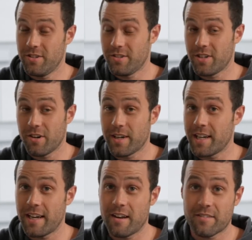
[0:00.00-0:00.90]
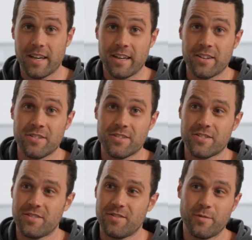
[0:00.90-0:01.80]
going in and out of
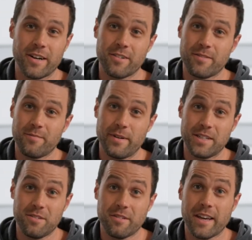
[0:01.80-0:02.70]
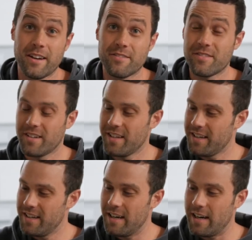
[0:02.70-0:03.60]
canyons where best you can.
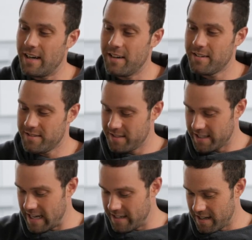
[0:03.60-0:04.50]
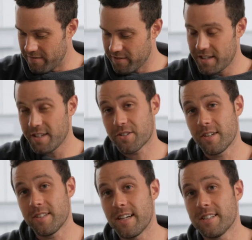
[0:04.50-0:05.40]
Again, definitely an
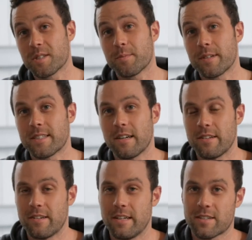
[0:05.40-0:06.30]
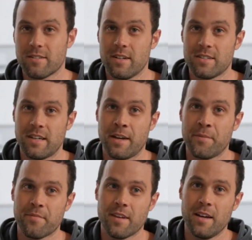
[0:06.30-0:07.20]
intense experience out there in Escalante.
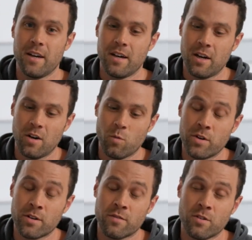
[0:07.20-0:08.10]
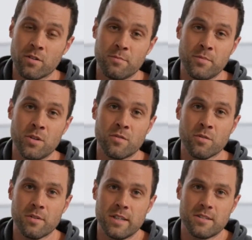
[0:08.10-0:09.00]
A wonderful and beautiful
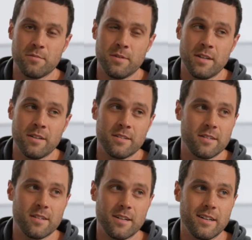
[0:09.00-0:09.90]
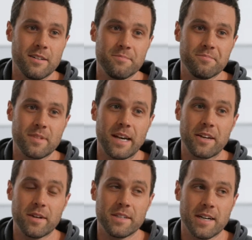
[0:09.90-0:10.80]
place to be. I had a
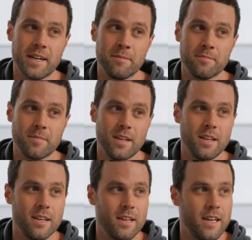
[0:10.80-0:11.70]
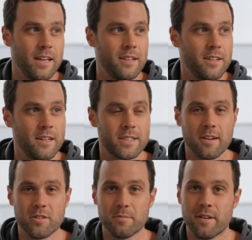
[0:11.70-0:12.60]
great time, and shout
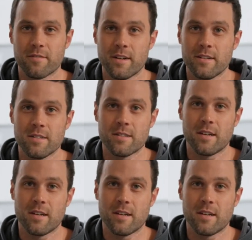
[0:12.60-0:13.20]
out to my friends